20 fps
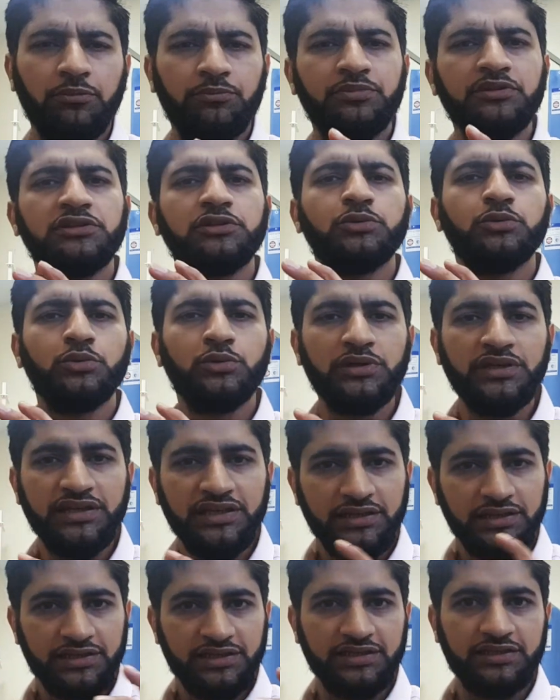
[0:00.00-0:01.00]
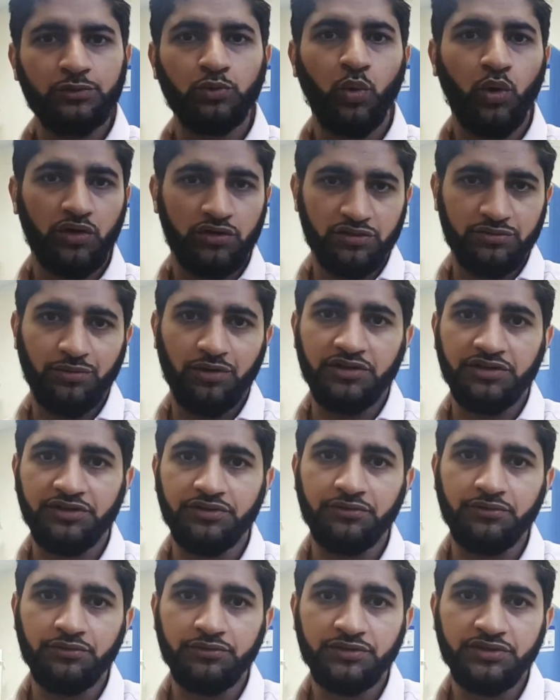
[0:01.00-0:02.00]
between these water
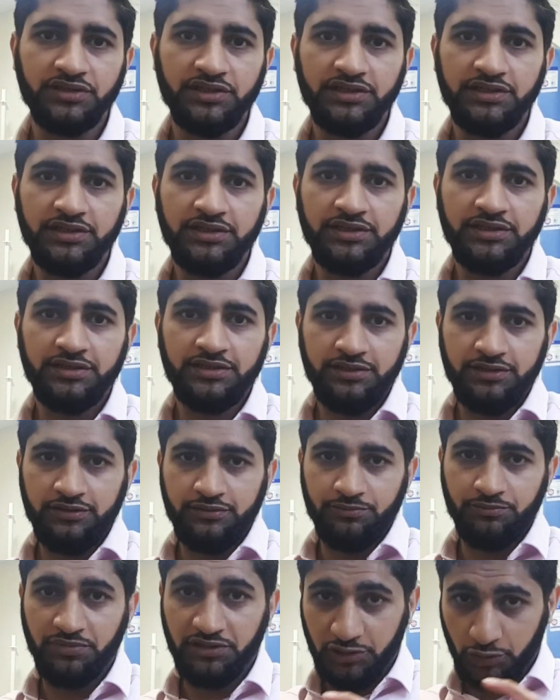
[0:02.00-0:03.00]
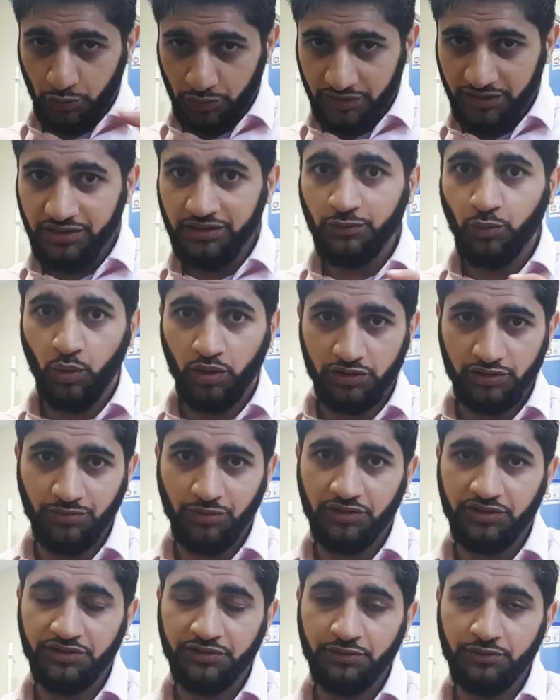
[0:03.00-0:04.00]
molecules, between the water
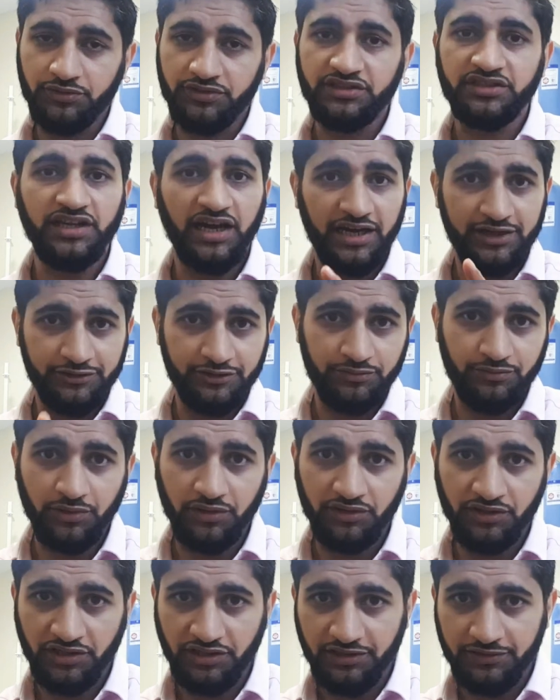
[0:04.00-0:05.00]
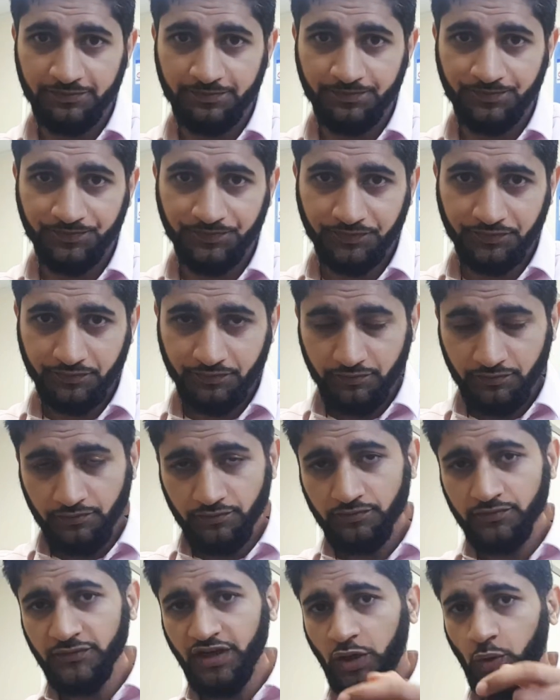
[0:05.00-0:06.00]
molecules is hydrogen bonding.
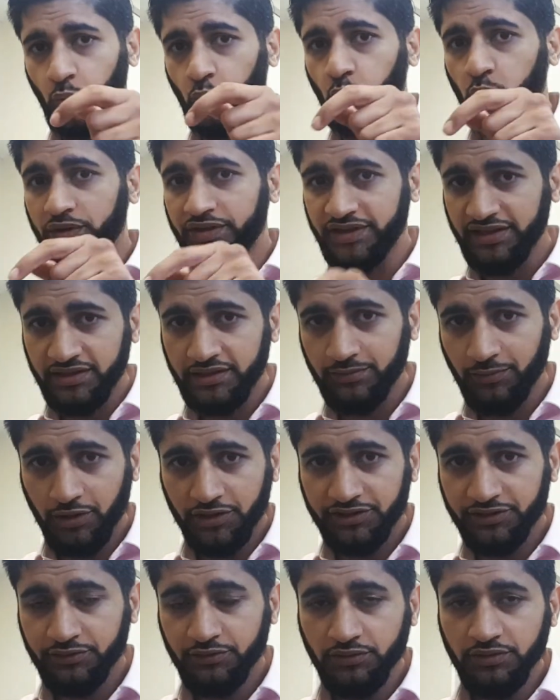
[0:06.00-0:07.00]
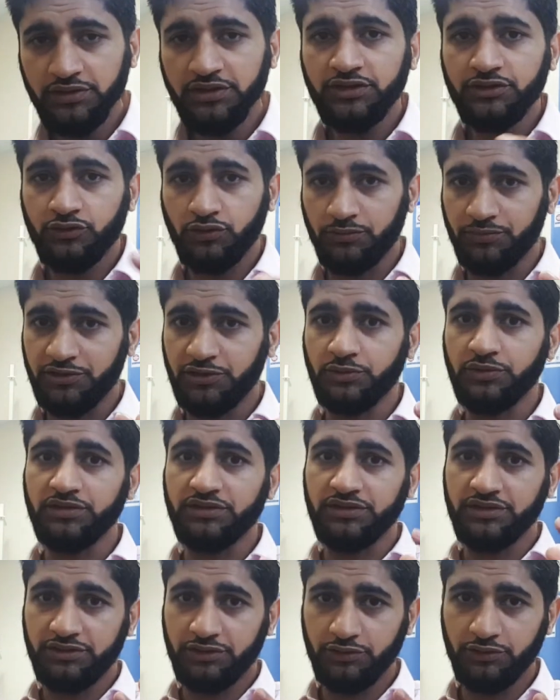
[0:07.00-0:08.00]
Within the molecule, so
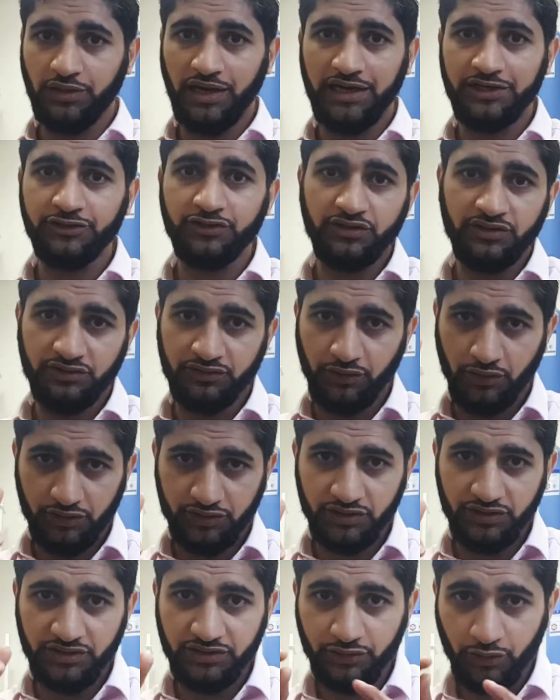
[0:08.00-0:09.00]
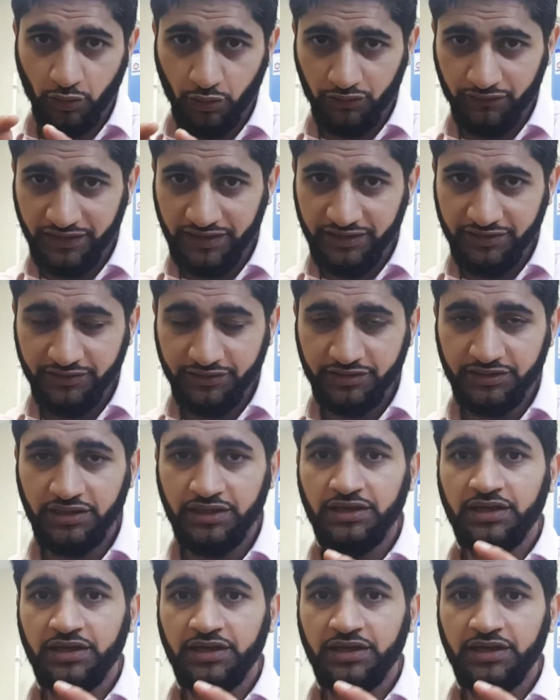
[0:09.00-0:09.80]
between the two hydrogen and the oxygen, is covalent.